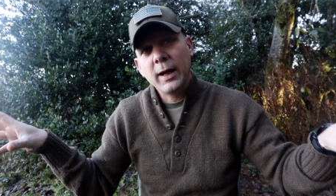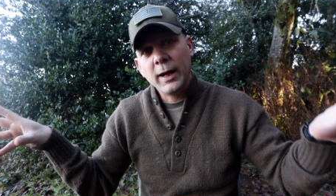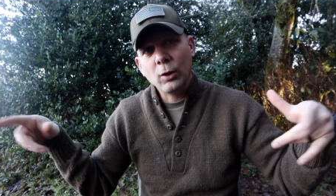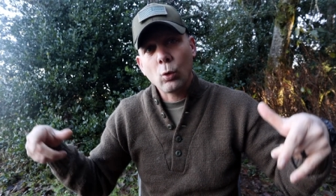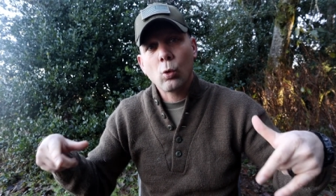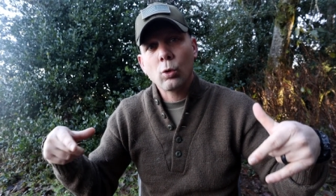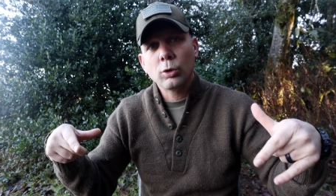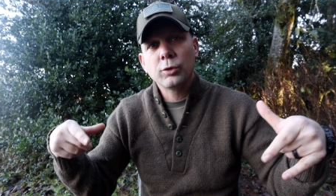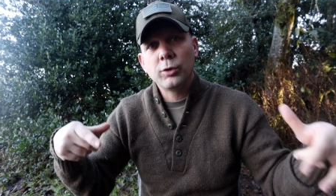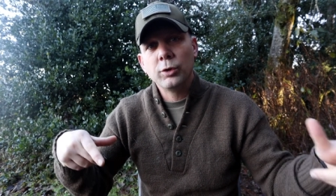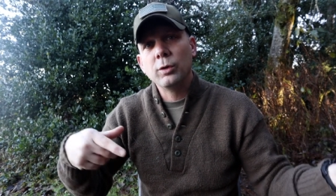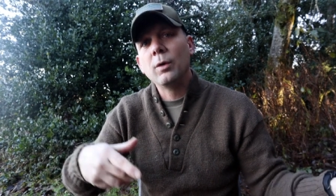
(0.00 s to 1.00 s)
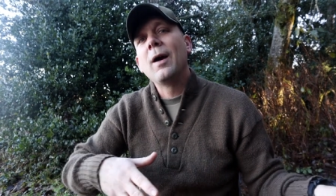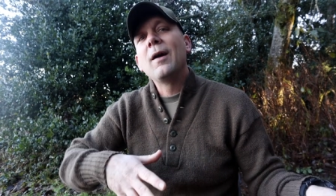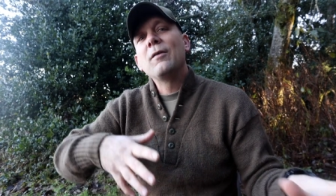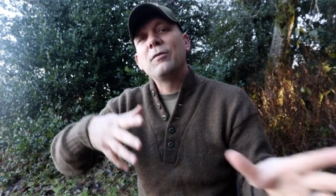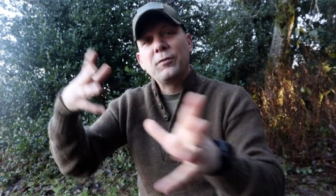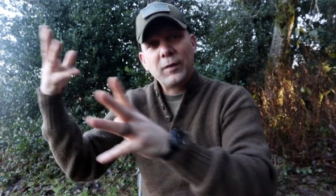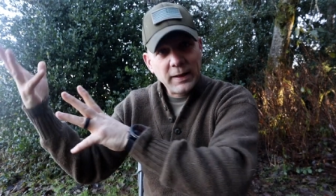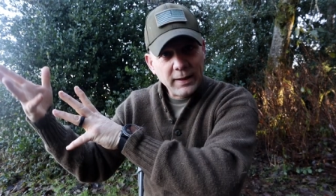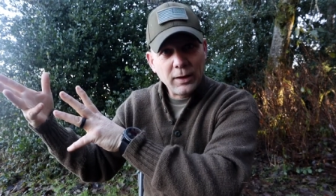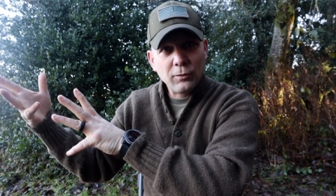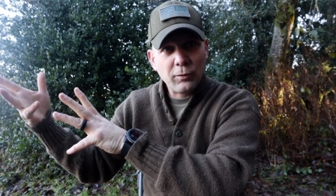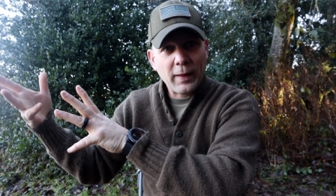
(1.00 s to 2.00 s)
in order to
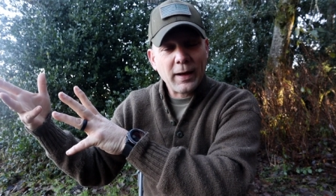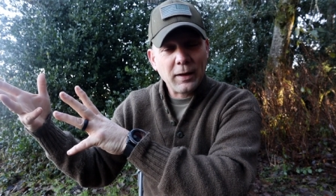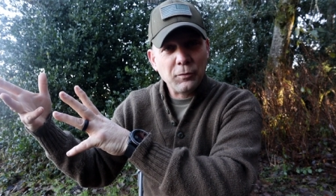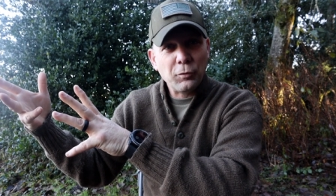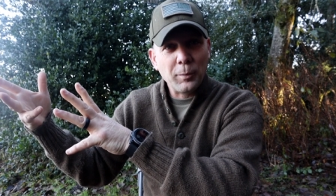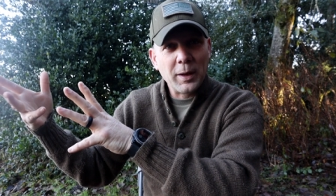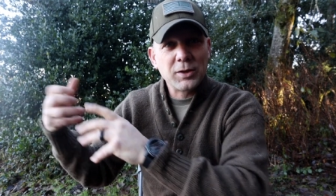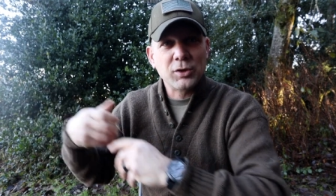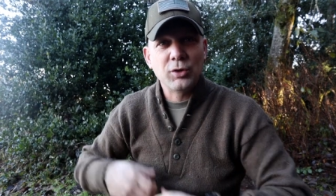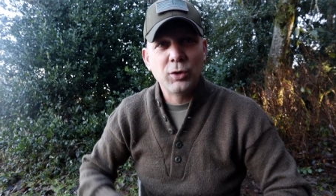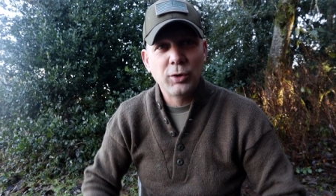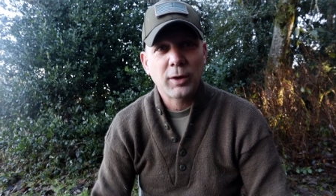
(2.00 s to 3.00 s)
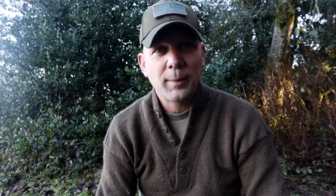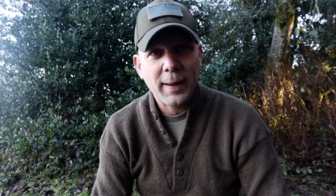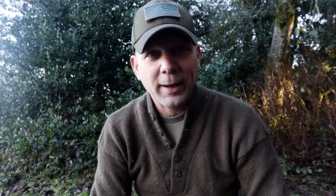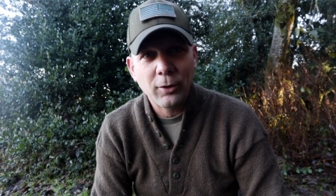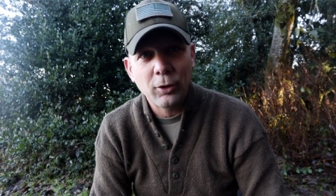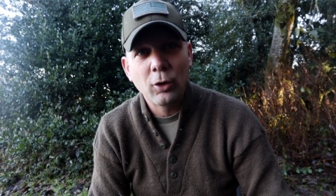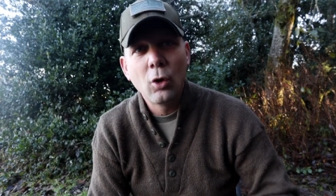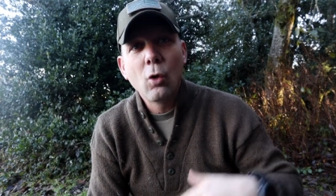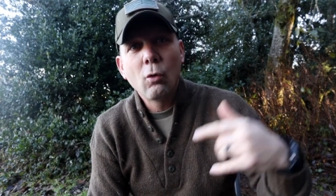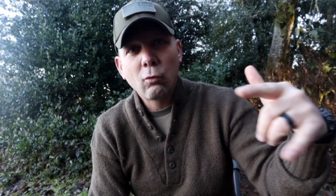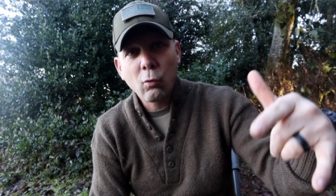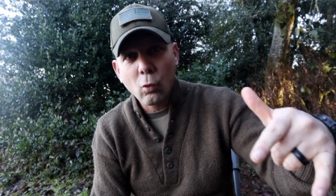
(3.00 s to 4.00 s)
feed in that information to the commander
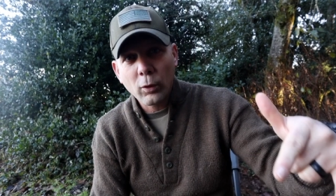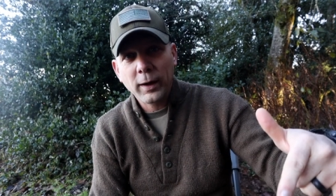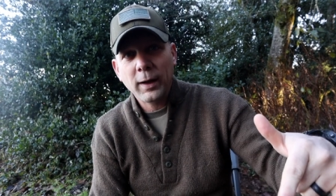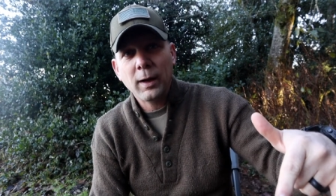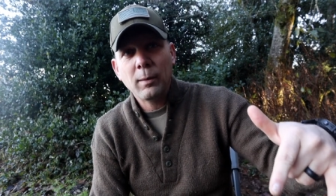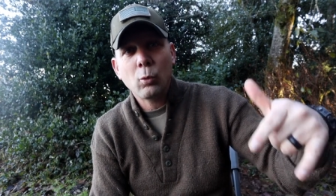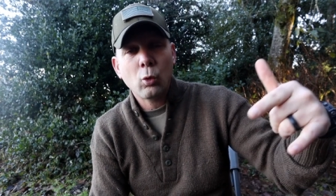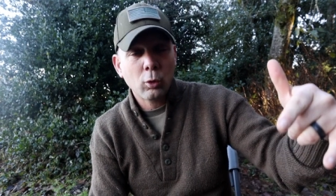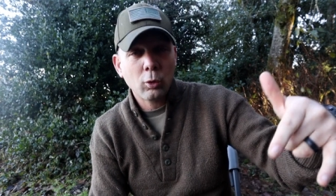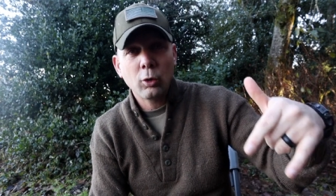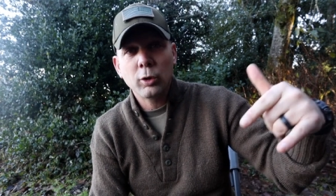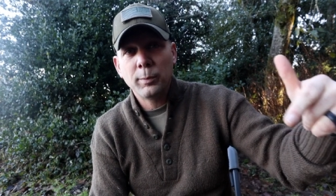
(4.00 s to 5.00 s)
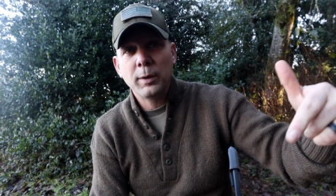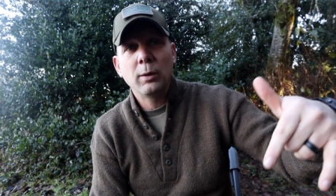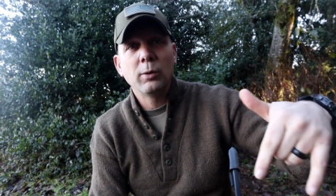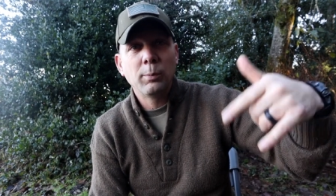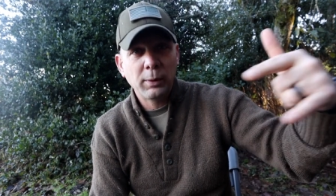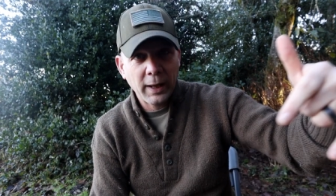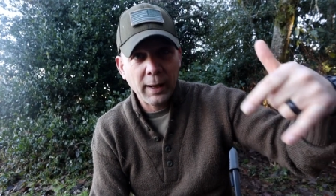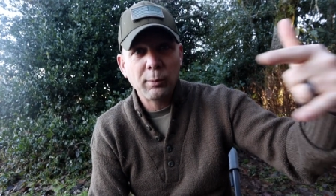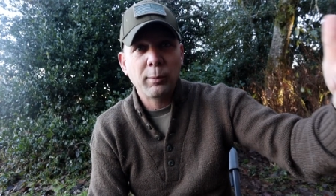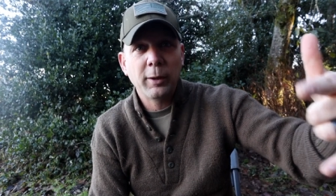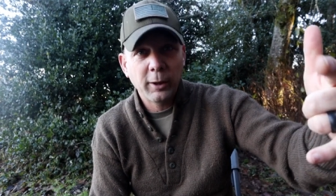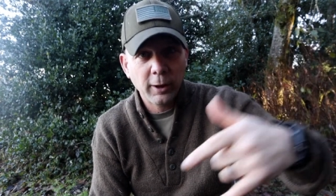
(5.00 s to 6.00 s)
for him or her to be able to plan,
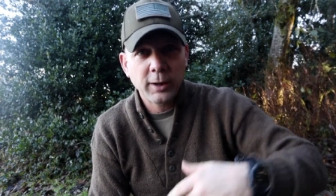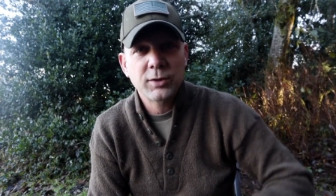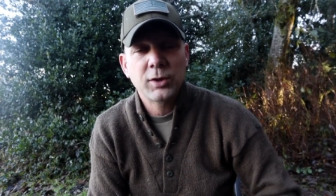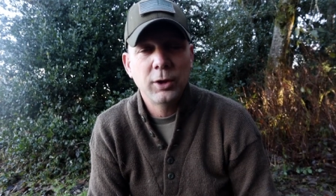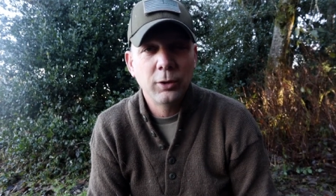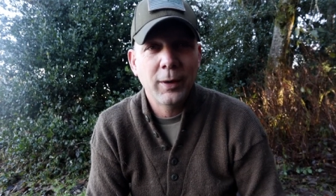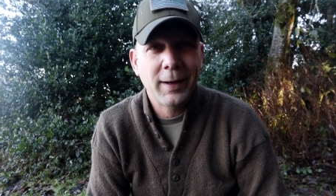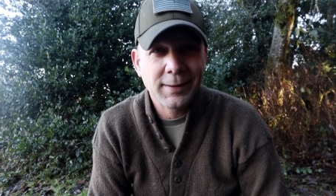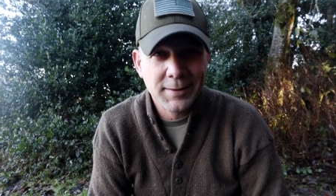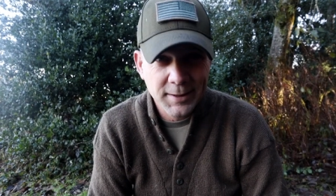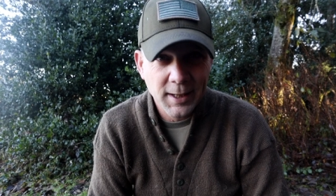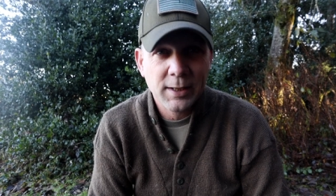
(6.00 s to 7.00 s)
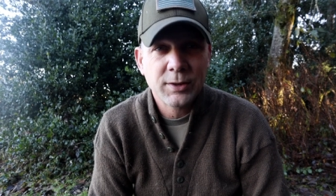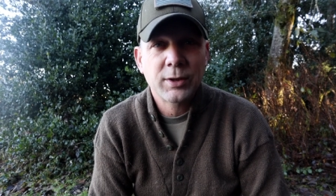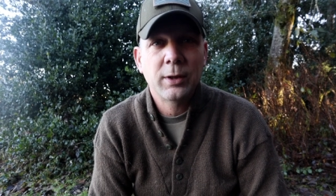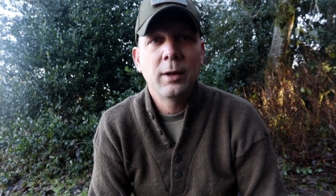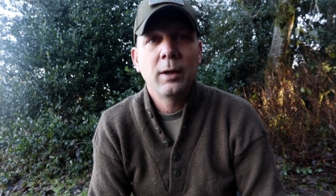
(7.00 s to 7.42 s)
prepare, execute, and assess